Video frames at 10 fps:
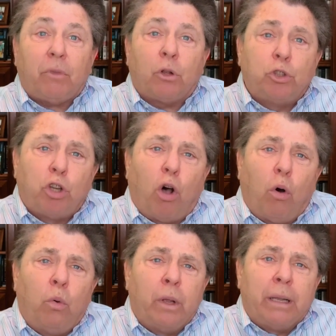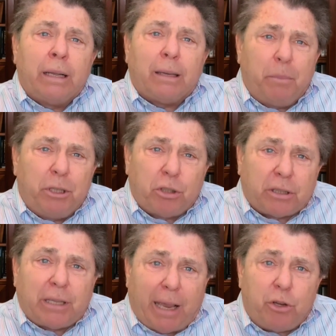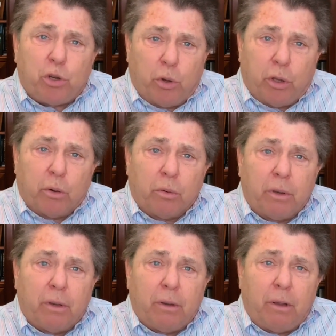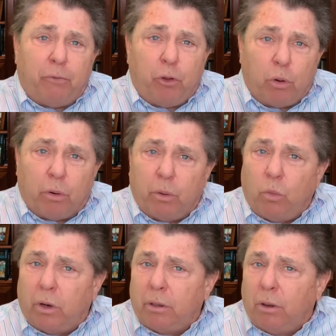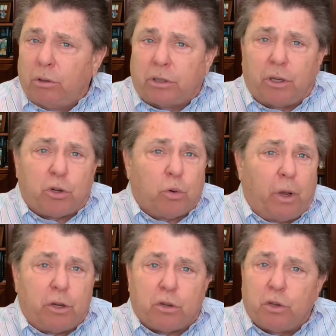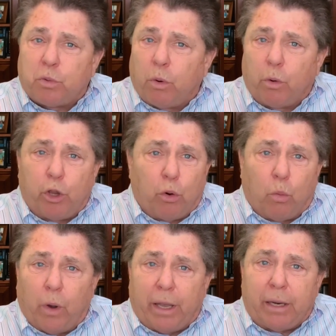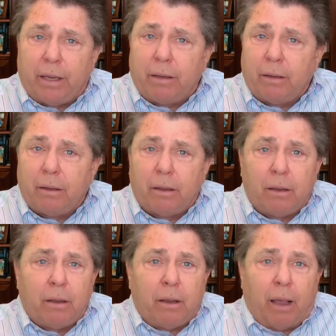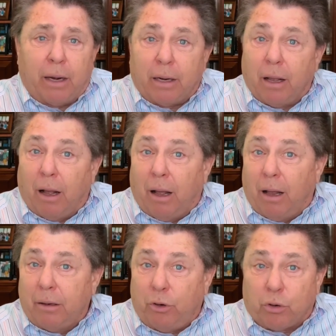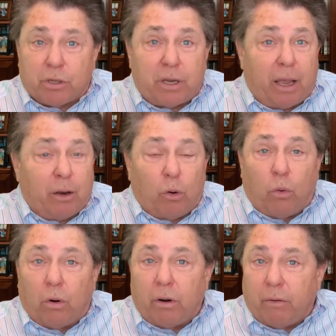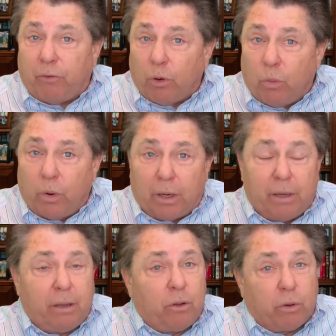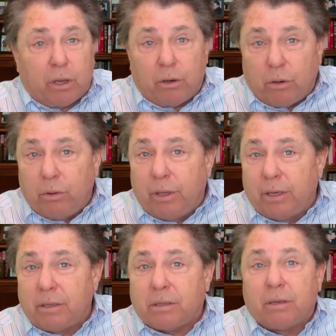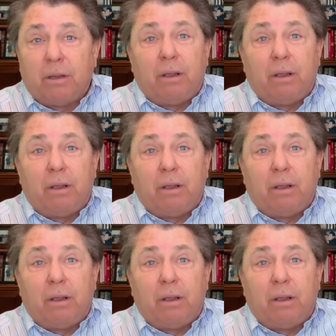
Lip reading: So let me just say to you, if you're in one of those situations where you're waiting and God, you're saying, Lord, if you're willing, you can do this.